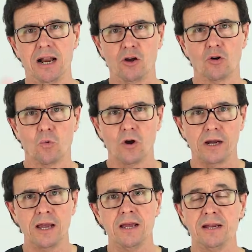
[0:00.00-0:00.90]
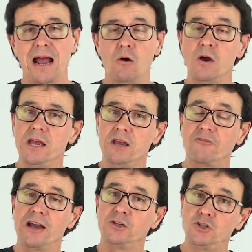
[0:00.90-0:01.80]
I go to work. Now,
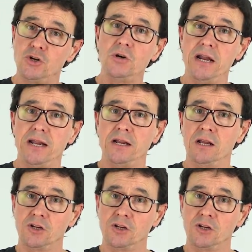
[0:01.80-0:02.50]
if I do need